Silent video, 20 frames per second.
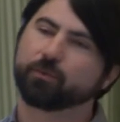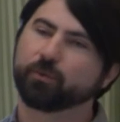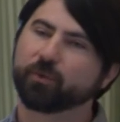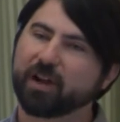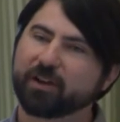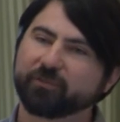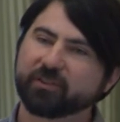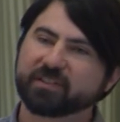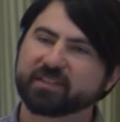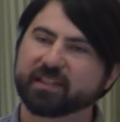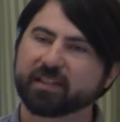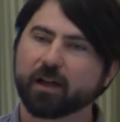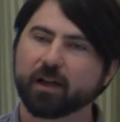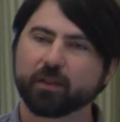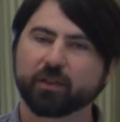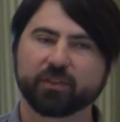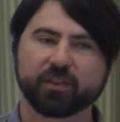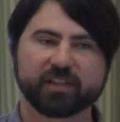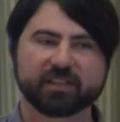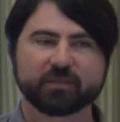referencing
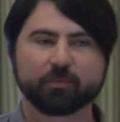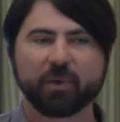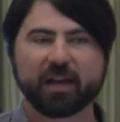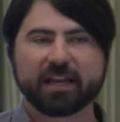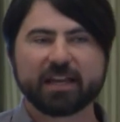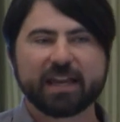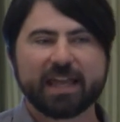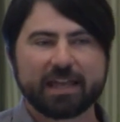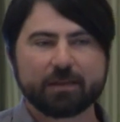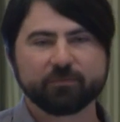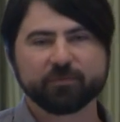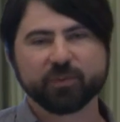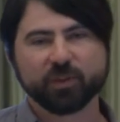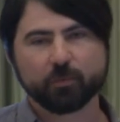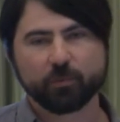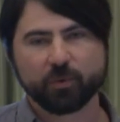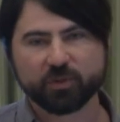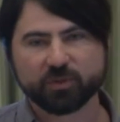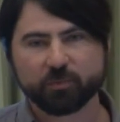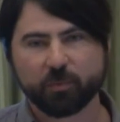other things by name for
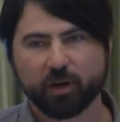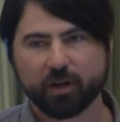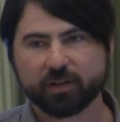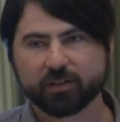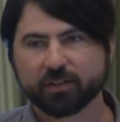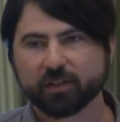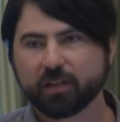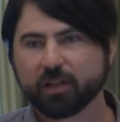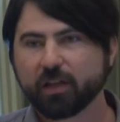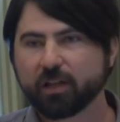the most part.